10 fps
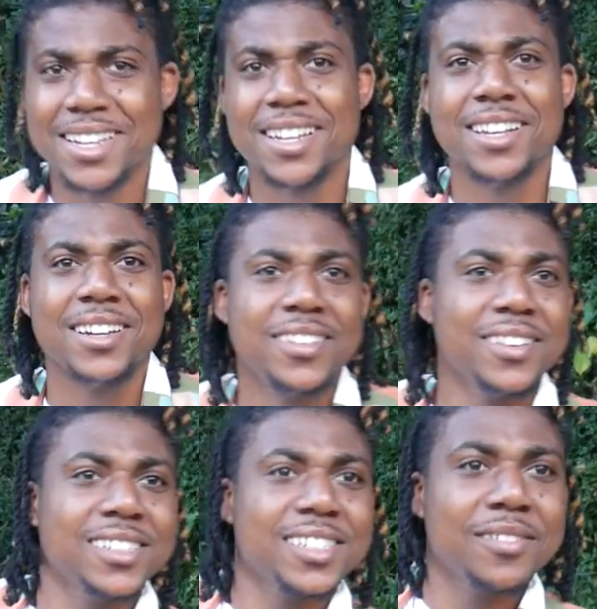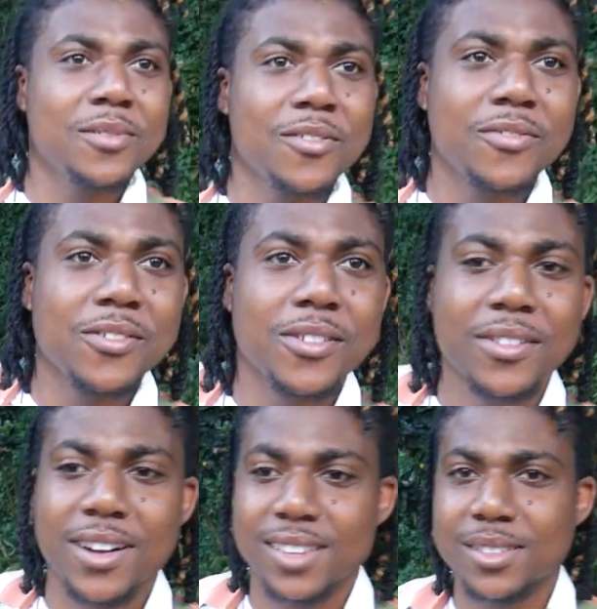We are driving about
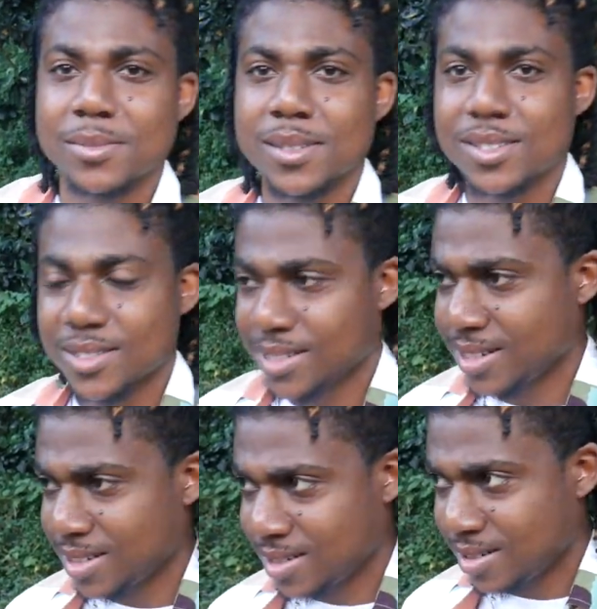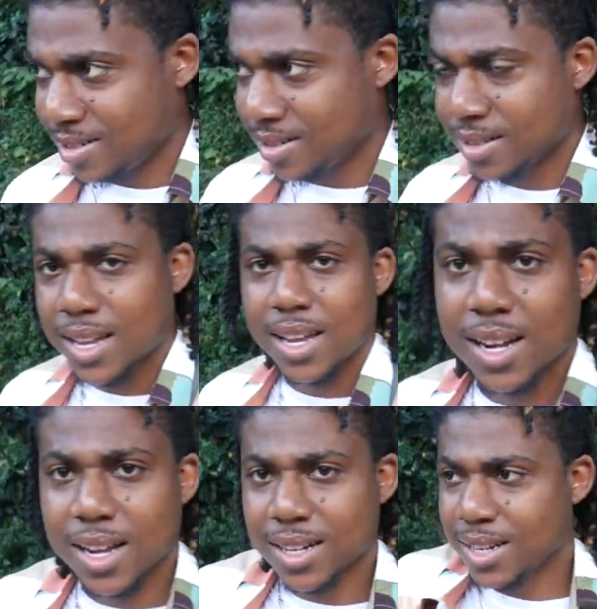4 hours to Blows and scary. Tired
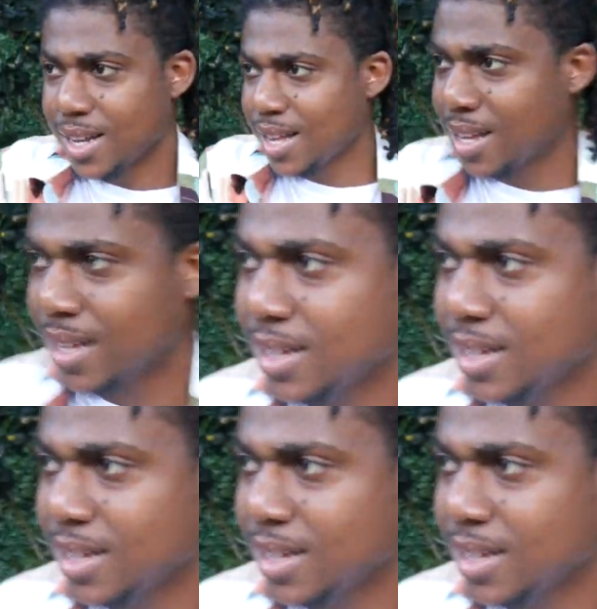like a dead.